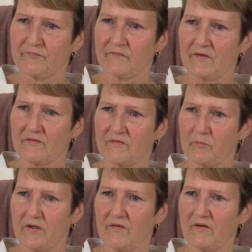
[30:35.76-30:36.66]
That's the
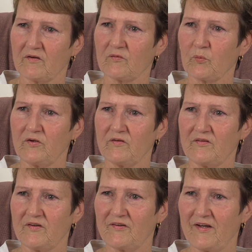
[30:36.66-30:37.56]
main thing, is when you
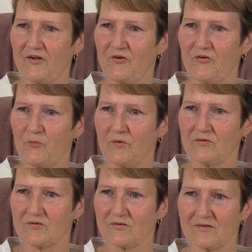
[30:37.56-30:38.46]
sit down and you
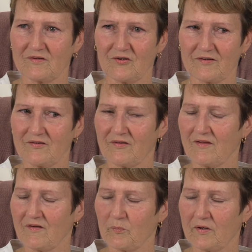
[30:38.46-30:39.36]
wilt on it, like you
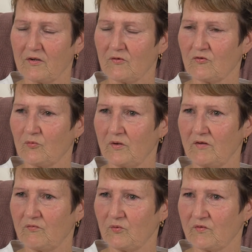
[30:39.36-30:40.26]
think about it
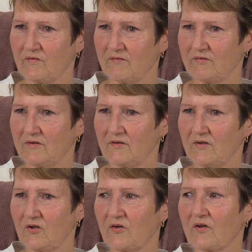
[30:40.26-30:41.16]
24/7.
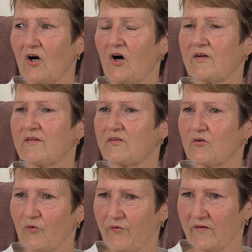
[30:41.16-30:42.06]
I
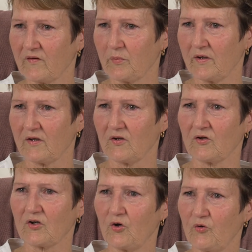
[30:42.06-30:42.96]
still think about it. I
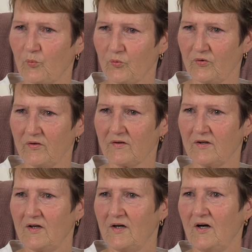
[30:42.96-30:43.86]
go to work
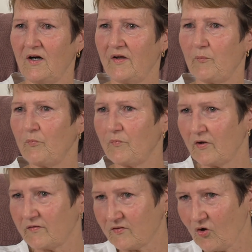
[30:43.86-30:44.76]
and
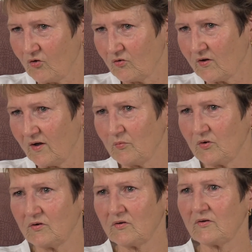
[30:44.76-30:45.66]
a song will come
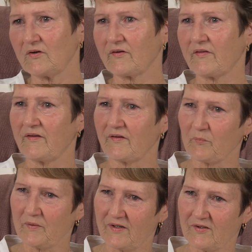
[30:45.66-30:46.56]
on, I could think
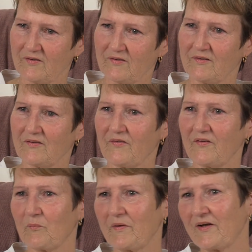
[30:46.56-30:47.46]
about it. I
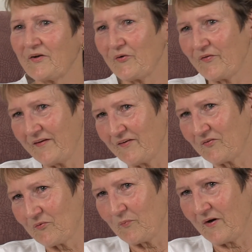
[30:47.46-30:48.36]
think about little things
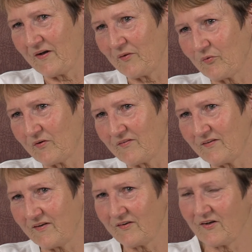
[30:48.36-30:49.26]
that Marley would have
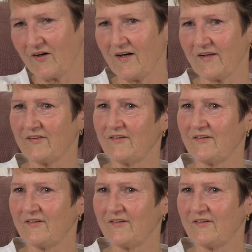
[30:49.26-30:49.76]
said and done.